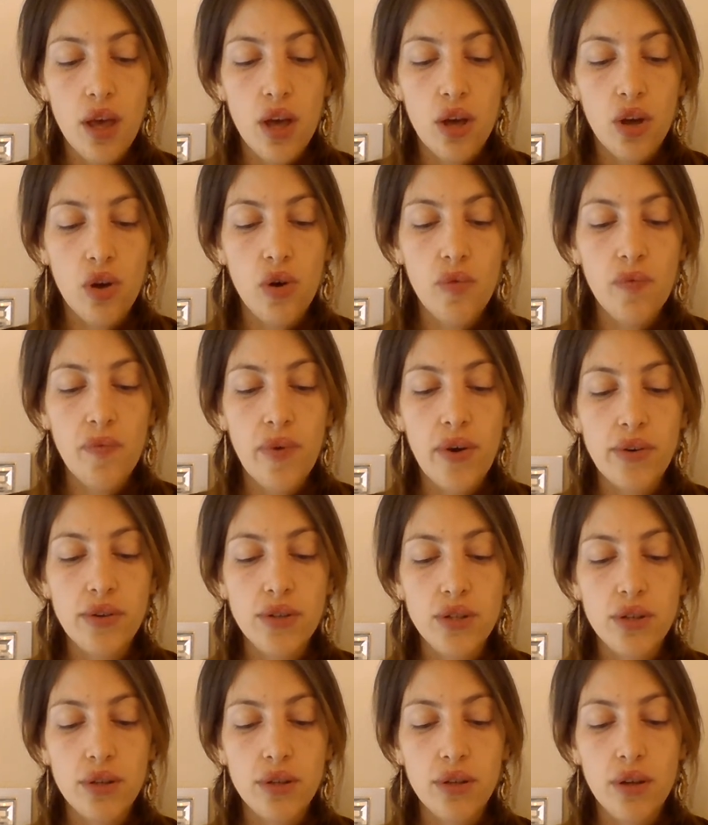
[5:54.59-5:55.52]

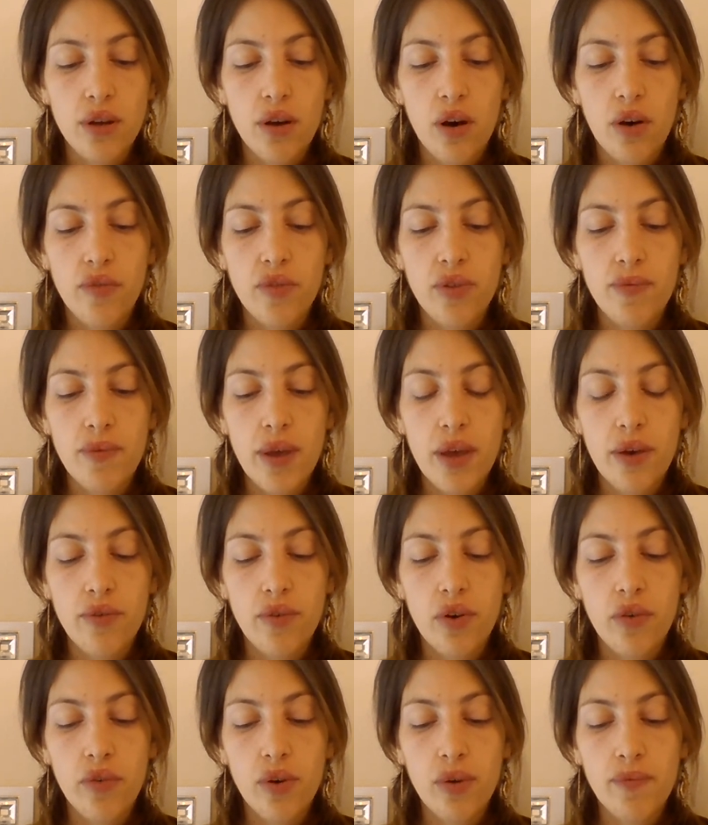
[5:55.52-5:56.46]
Comparison of the
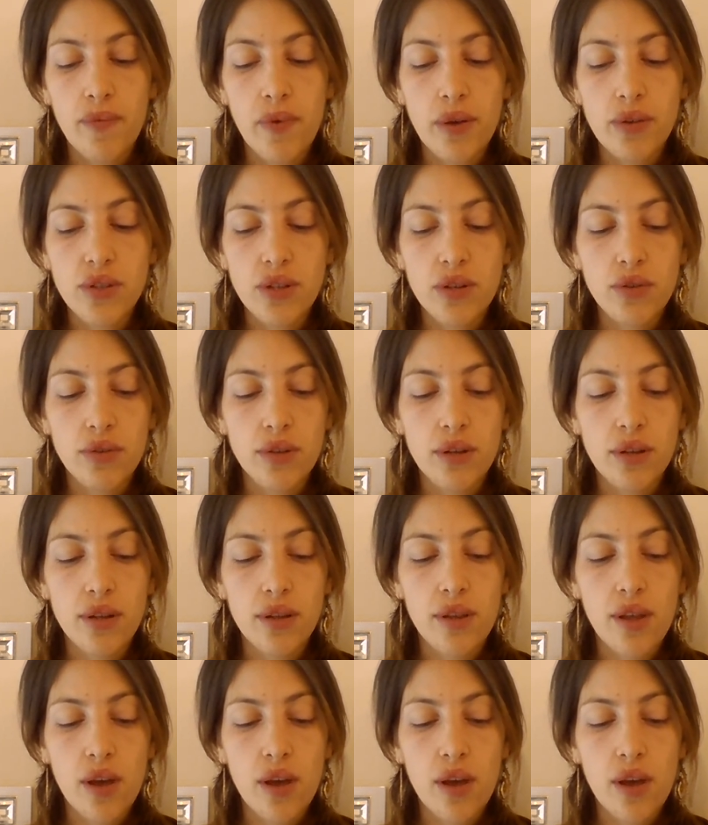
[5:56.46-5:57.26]
behavior of compounds containing